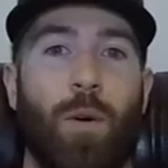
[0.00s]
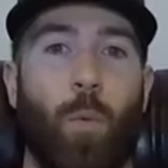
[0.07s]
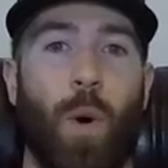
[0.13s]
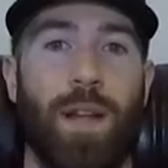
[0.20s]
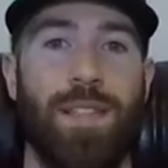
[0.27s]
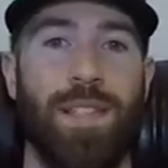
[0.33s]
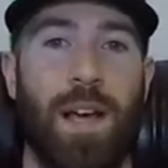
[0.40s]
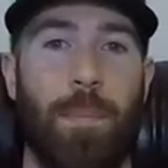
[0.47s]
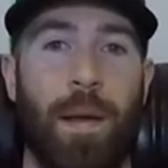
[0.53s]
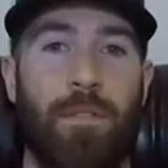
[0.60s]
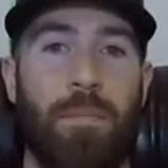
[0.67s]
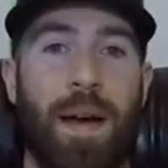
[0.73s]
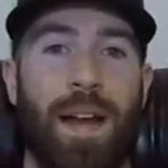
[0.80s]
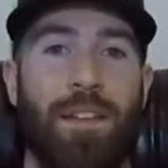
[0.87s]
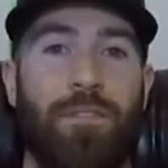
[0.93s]
What's up
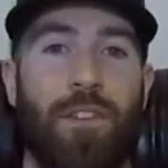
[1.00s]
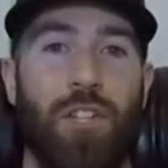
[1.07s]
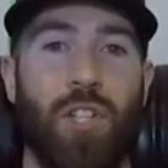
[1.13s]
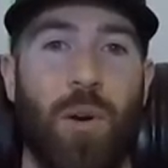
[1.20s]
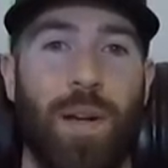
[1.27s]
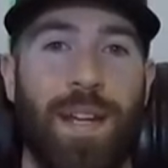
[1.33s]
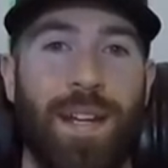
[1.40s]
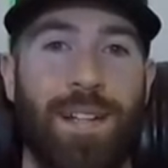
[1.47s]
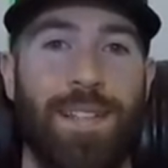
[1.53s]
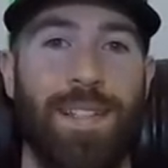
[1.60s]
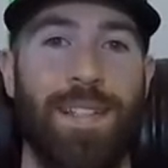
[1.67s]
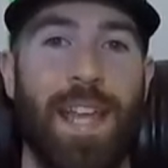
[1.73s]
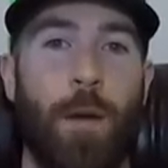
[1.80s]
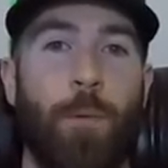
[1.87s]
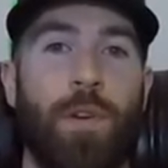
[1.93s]
everybody, Fishhawk here.
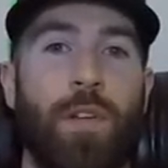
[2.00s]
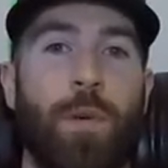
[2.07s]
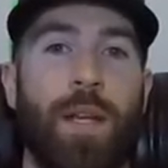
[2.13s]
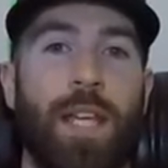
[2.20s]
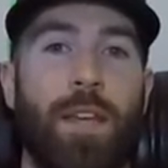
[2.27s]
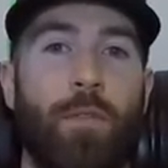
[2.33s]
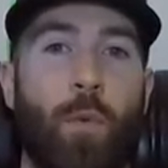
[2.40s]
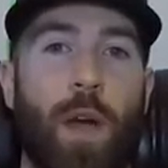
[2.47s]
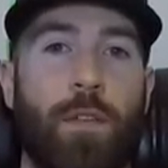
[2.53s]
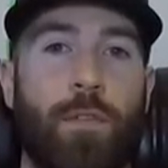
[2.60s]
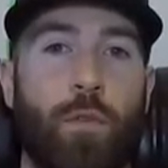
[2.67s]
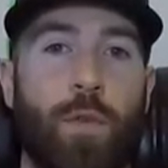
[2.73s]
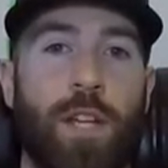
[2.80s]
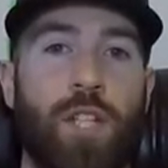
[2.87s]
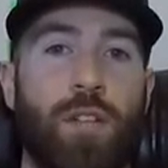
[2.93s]
Today we're doing a giveaway
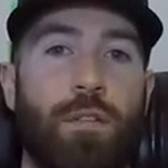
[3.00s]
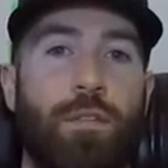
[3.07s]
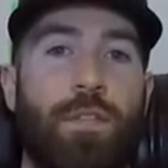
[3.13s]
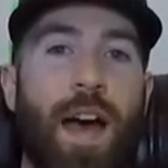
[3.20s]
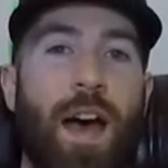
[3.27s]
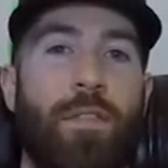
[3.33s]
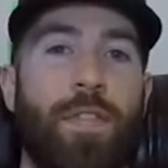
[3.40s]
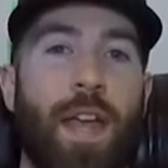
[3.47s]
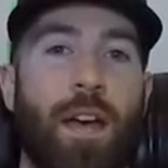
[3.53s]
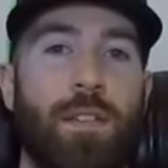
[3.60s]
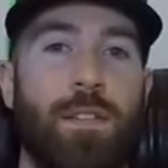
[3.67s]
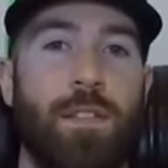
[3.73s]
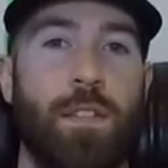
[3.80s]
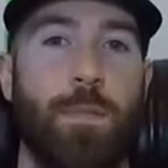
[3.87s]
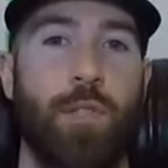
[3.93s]
for reaching
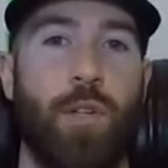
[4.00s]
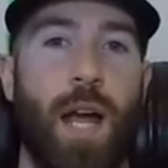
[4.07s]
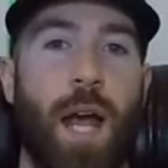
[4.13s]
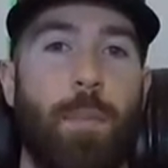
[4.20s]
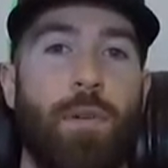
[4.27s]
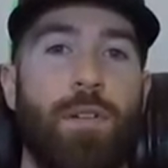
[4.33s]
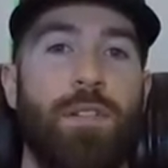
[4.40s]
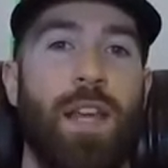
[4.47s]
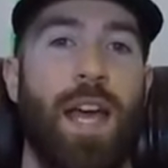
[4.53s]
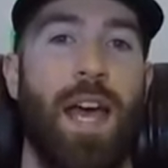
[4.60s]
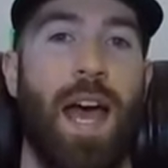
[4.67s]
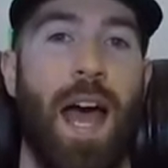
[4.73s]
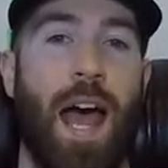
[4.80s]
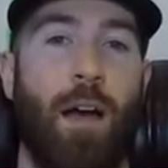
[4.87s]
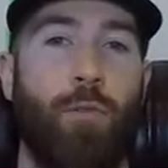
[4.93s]
5,000 subscribers.
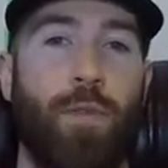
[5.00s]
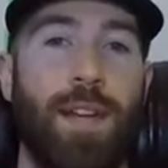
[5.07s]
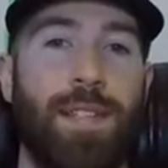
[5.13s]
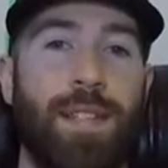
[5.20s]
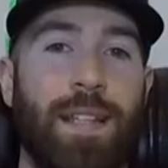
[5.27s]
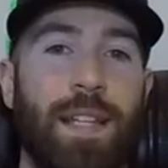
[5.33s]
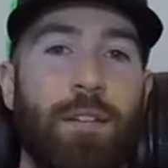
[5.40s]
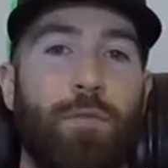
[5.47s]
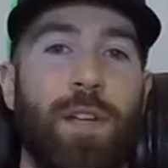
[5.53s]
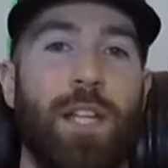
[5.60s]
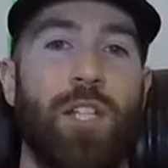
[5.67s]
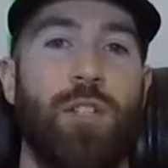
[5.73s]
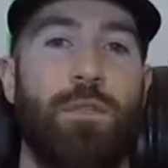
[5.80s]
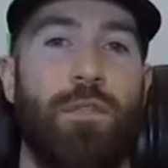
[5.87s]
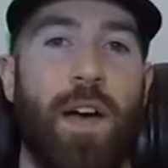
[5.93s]
I recently
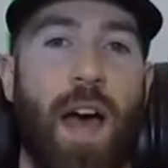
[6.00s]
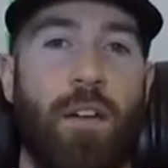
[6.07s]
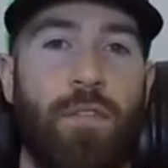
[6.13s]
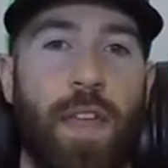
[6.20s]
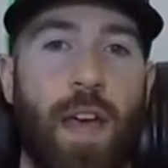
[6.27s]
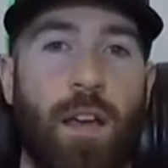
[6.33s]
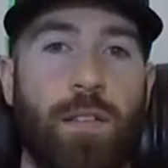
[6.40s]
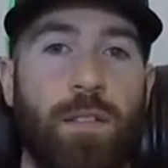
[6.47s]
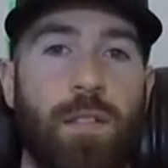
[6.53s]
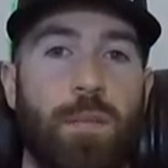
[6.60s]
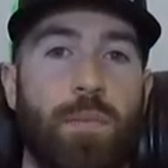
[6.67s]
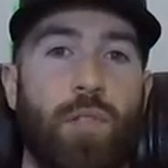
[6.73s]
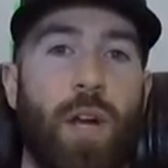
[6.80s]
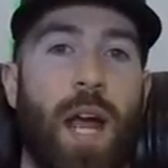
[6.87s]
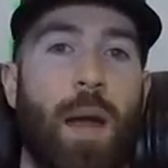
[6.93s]
reached 5,000
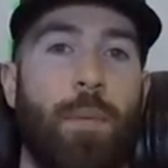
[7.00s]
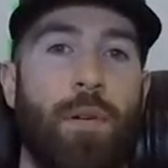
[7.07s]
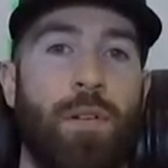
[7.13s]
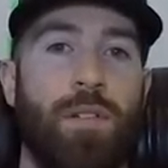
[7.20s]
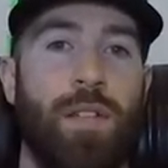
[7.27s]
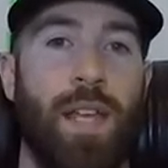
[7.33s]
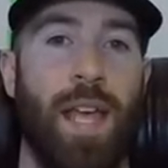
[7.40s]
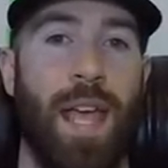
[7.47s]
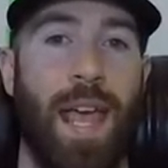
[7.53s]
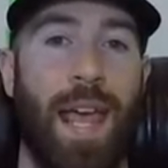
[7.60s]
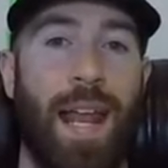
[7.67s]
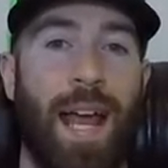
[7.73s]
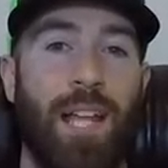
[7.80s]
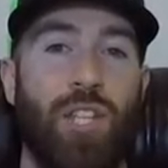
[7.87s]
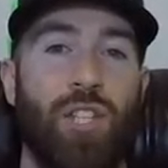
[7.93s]
subscribers
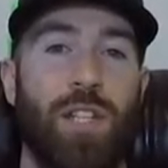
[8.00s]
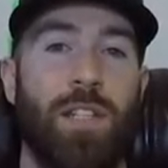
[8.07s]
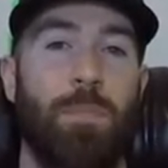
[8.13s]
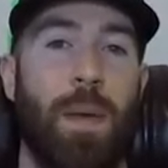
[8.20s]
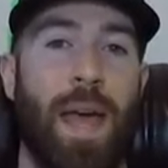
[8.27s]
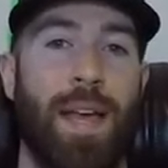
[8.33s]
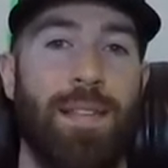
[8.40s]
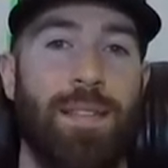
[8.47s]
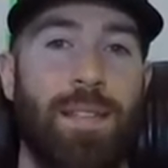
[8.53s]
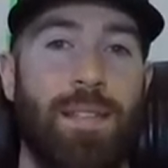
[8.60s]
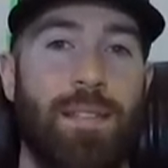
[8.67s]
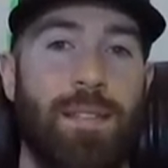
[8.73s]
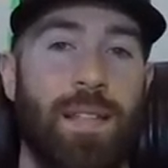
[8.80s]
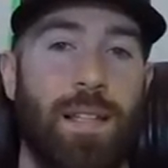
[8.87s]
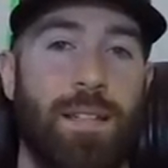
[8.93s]
and I just passed
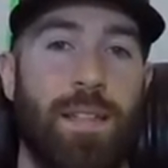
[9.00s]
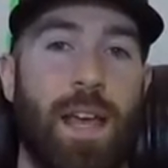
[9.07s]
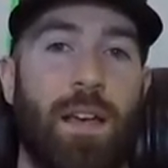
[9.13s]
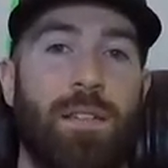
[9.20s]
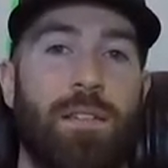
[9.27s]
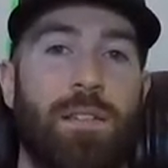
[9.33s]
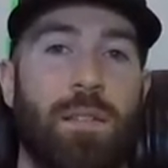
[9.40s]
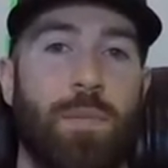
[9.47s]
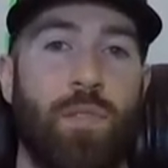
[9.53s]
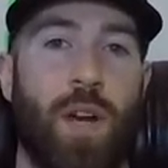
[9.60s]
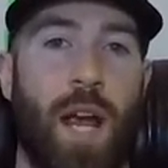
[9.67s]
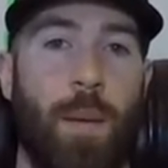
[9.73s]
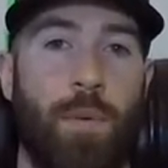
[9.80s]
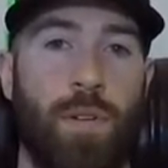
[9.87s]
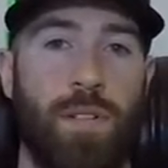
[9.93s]
6,000
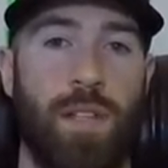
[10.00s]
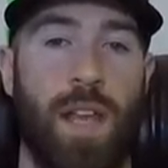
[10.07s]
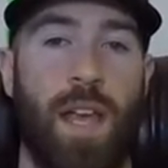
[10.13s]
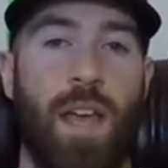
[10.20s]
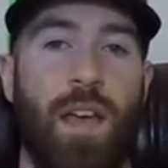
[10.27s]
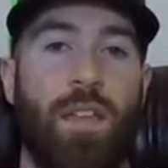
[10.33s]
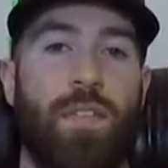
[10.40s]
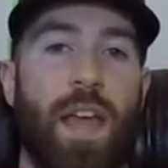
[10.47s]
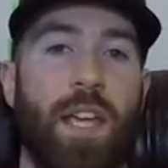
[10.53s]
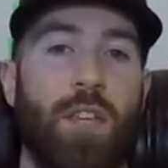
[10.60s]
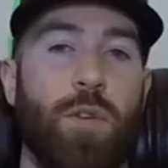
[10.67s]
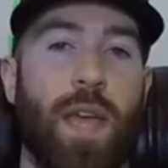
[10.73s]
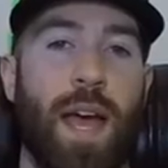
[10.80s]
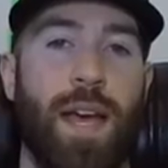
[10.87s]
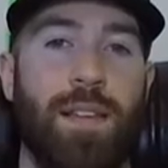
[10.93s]
subscribers. Thank
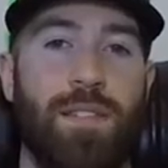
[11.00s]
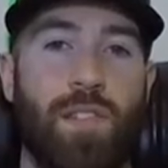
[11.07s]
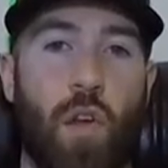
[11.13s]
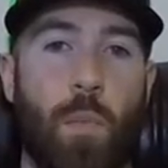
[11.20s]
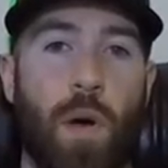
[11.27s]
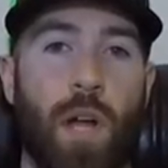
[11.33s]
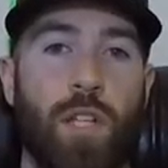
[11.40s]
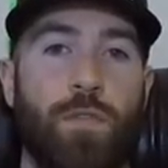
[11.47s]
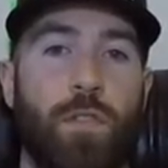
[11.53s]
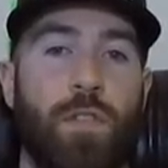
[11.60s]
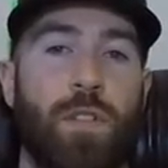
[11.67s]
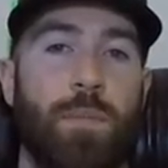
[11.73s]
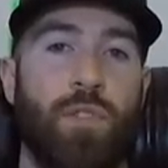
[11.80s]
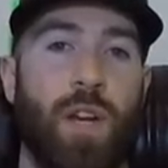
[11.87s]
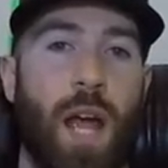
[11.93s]
you guys so much for
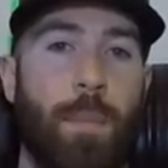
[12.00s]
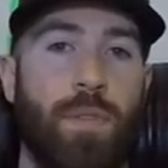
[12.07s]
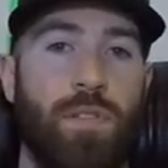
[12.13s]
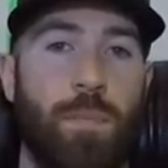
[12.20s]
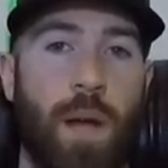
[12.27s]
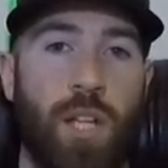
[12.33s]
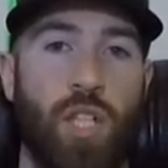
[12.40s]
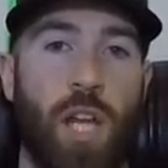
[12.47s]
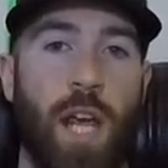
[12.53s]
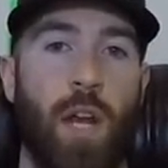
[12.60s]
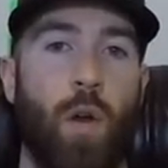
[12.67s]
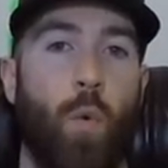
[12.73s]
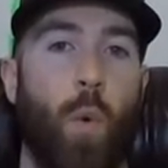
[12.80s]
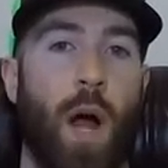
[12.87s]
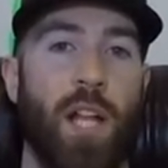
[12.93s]
subscribing to my
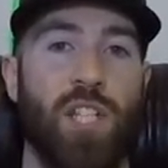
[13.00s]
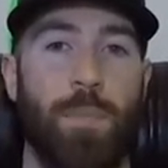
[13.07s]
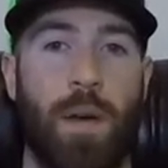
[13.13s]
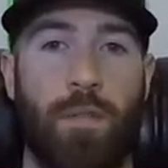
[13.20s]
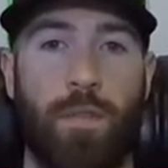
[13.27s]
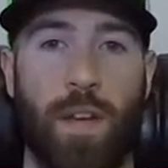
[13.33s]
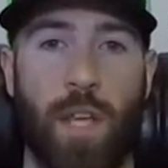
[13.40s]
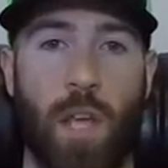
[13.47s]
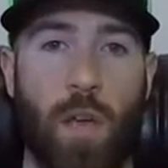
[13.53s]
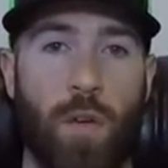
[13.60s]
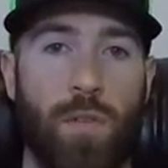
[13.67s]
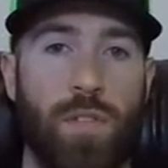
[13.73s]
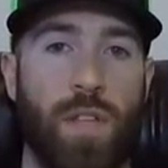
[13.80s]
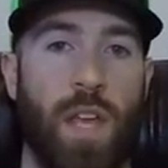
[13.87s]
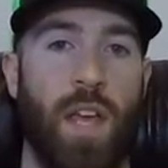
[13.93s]
channel, watching my
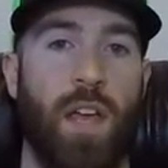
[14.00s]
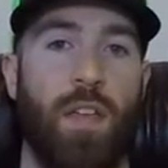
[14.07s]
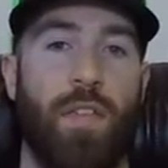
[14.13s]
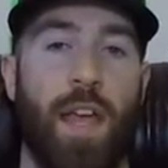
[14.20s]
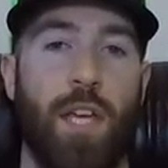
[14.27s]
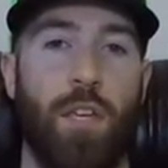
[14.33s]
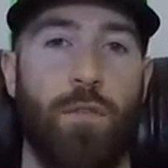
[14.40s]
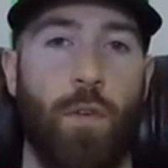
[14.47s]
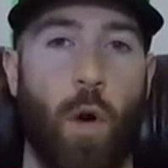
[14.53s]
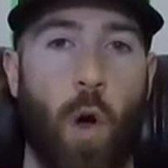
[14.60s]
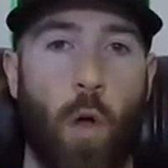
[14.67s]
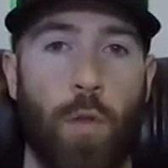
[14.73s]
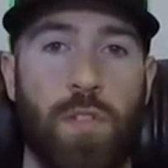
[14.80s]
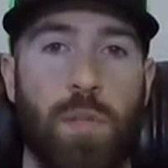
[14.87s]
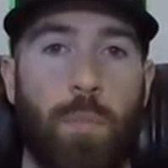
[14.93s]
videos. Thank you for
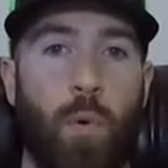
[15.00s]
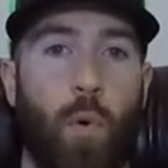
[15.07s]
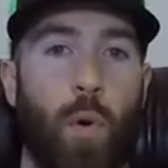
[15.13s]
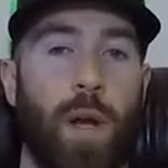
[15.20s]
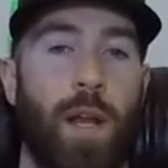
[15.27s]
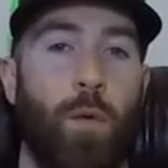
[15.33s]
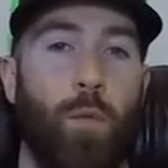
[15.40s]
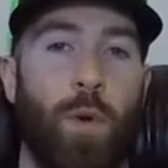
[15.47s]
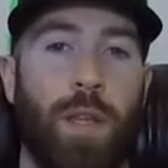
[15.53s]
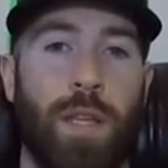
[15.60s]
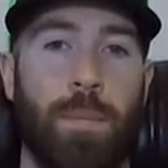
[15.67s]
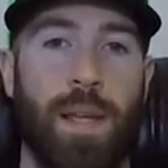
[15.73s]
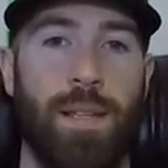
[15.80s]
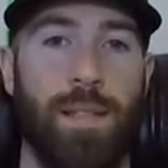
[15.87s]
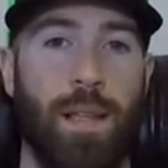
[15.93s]
all the support. It really
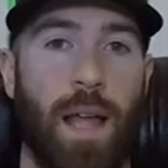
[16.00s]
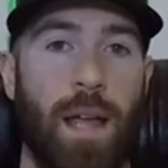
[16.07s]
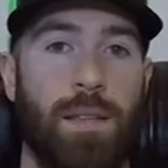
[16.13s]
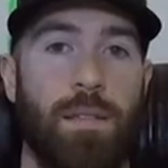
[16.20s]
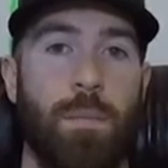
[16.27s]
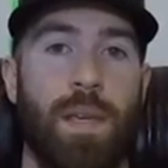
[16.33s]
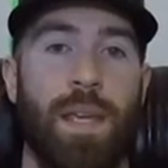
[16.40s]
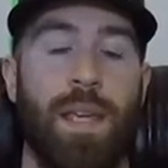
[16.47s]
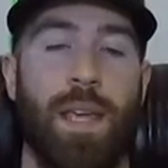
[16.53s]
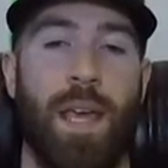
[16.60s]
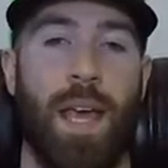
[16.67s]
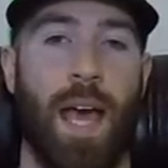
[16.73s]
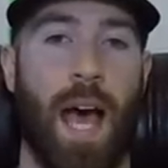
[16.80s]
means a lot to me.